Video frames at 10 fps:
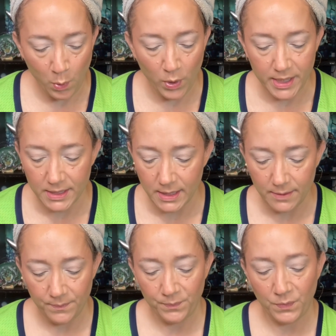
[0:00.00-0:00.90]

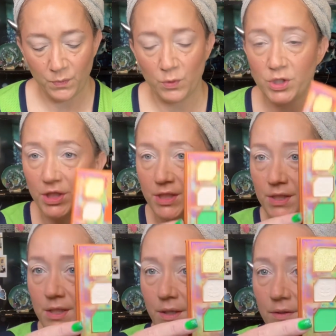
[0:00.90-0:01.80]
poison, which
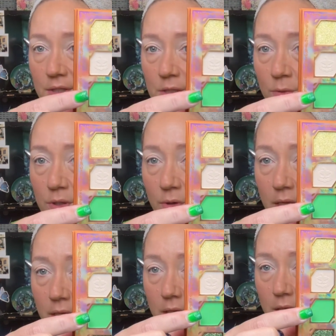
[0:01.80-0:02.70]
is this green
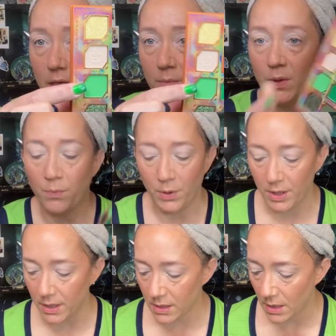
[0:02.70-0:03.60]
right here, and I'm going to put
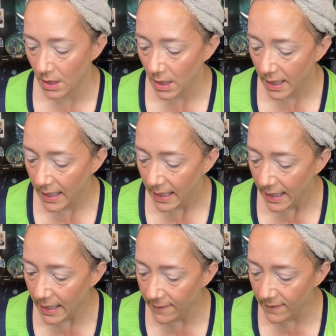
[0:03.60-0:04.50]
it
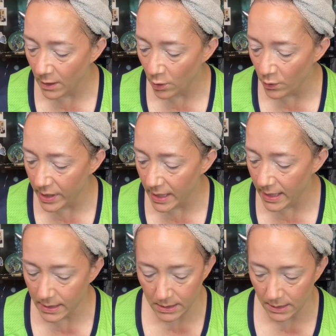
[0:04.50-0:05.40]
in the
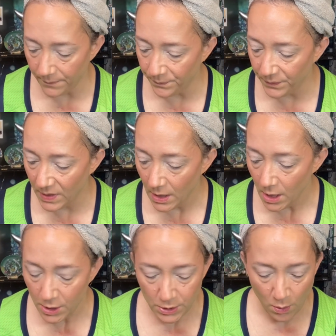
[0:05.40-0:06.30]
crease.
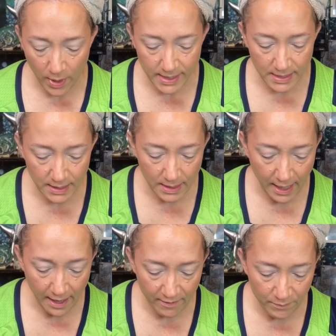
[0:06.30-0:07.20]
So I did
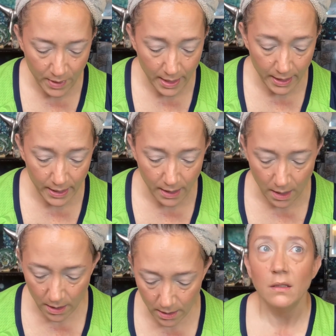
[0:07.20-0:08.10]
have my
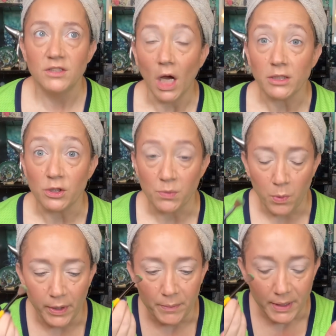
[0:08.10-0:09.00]
uh, doctor's
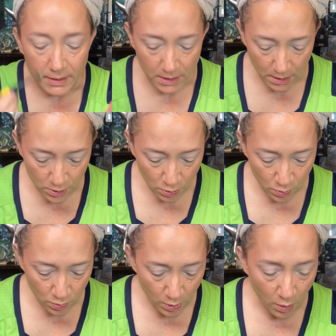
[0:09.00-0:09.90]
appointment
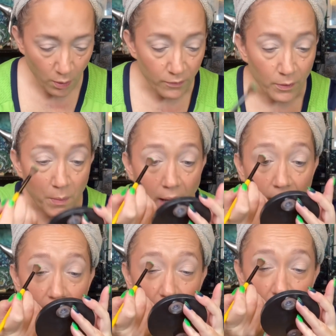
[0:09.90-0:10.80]
to go over
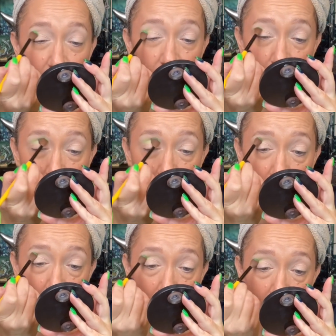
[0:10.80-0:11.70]
my
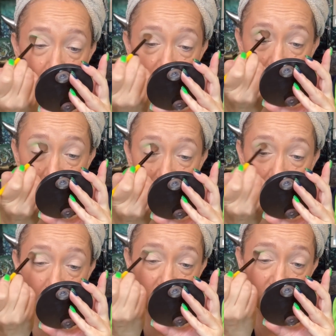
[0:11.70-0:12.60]
MRI results.
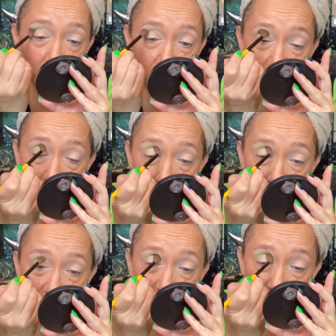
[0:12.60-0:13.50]
I'm just going to tap
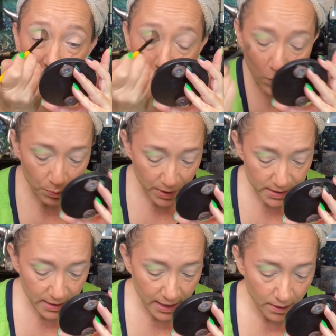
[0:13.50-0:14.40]
this and then we'll
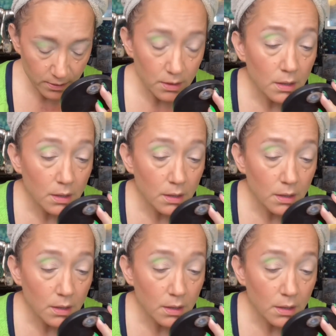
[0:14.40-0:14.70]
blend it out.